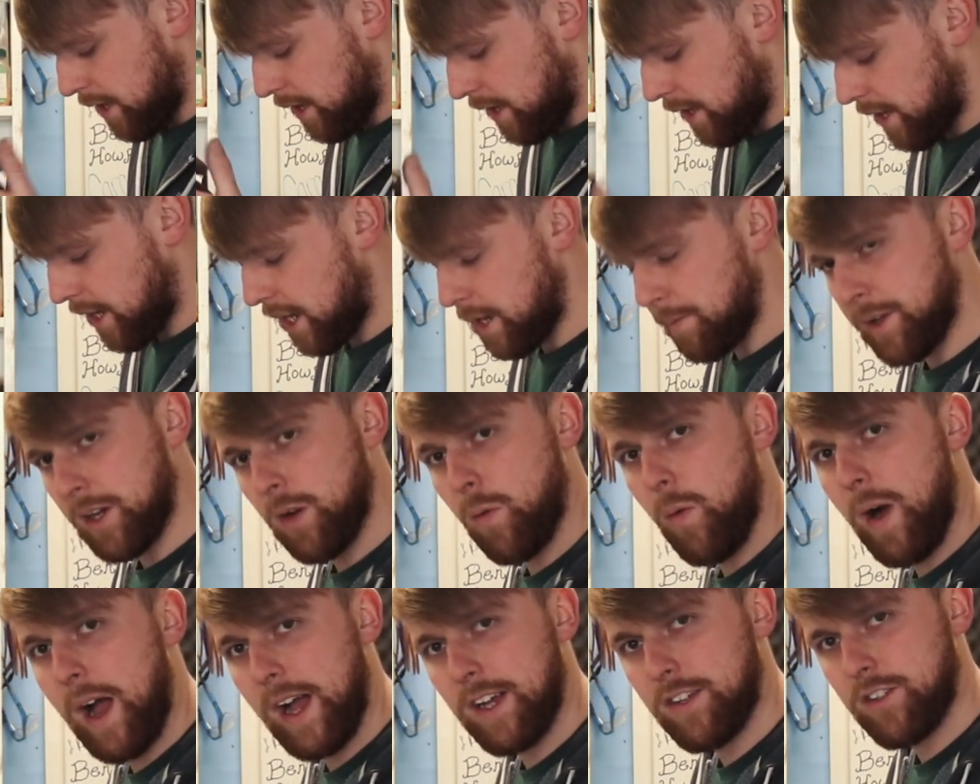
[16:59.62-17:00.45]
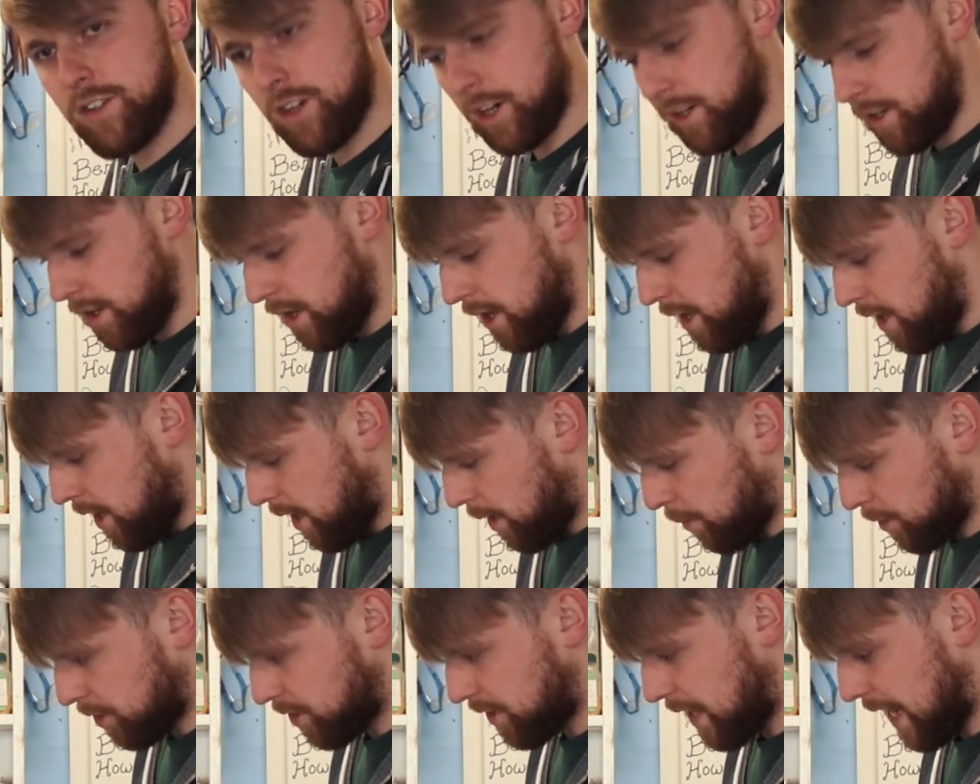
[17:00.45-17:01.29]
get a bit of wax on,
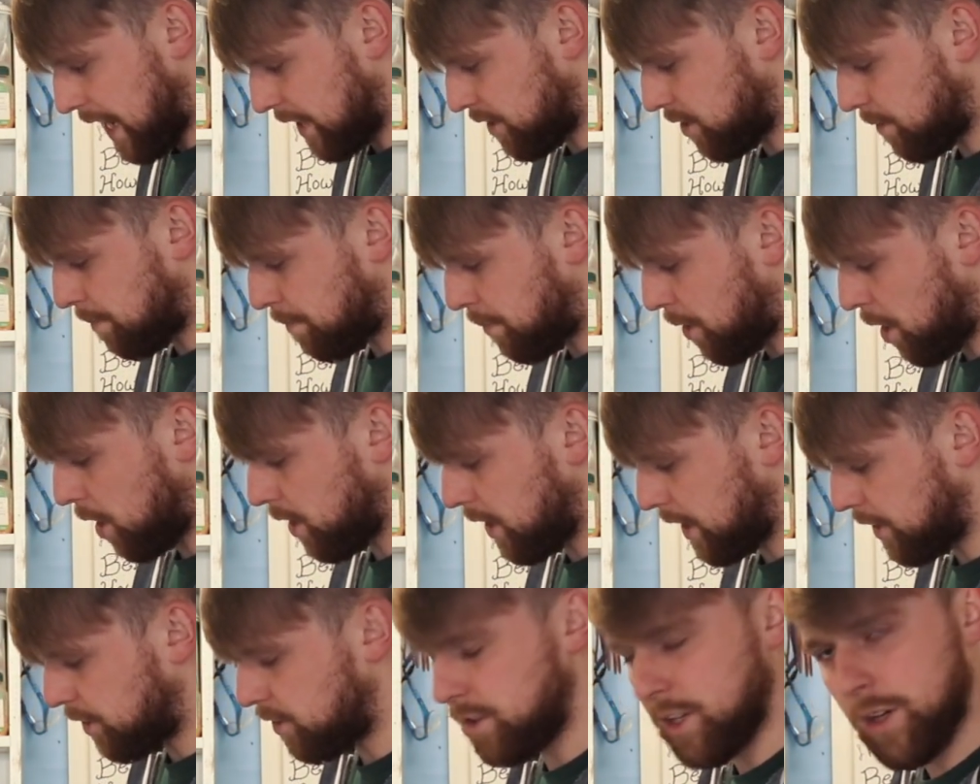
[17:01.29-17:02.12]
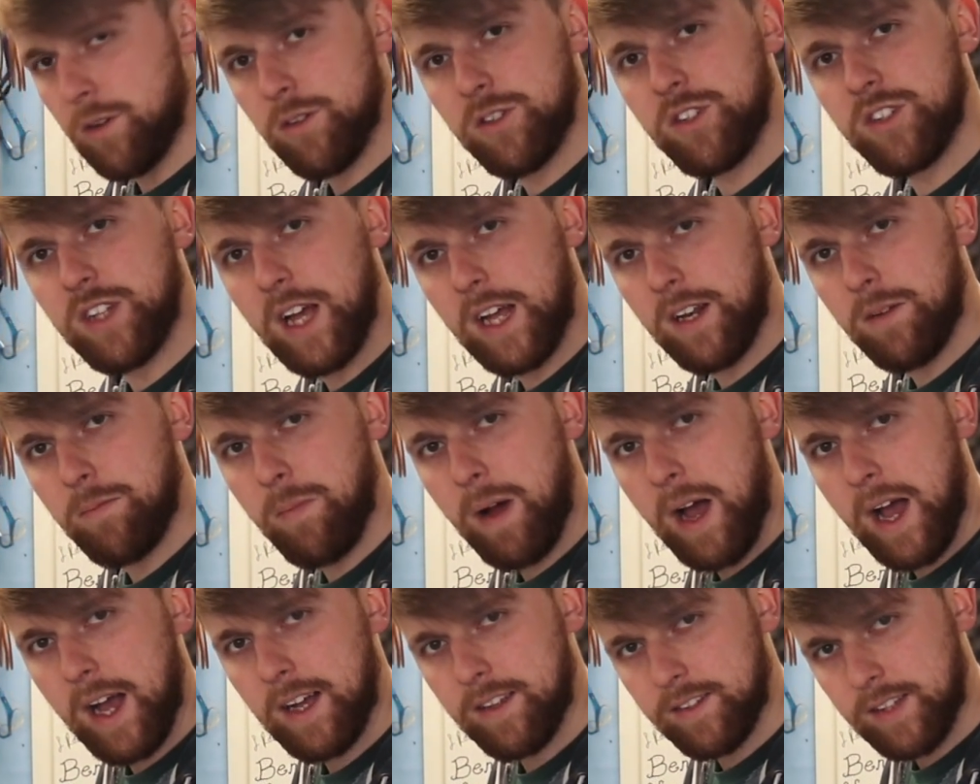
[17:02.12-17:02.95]
and we'll start to polish those sand
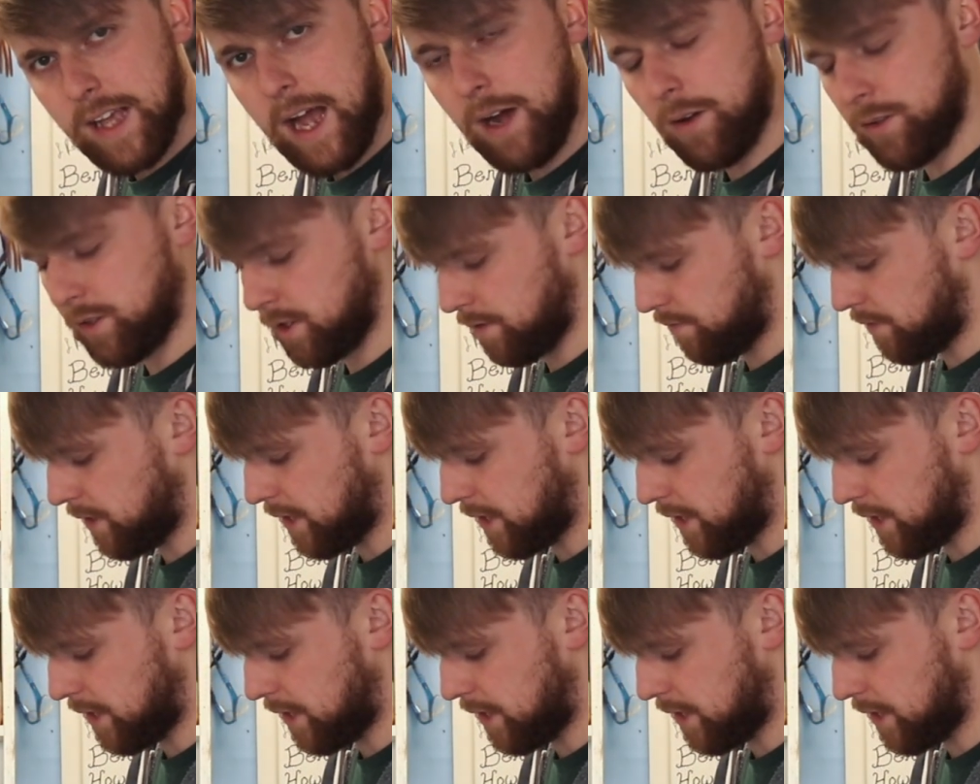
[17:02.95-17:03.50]
marks out of the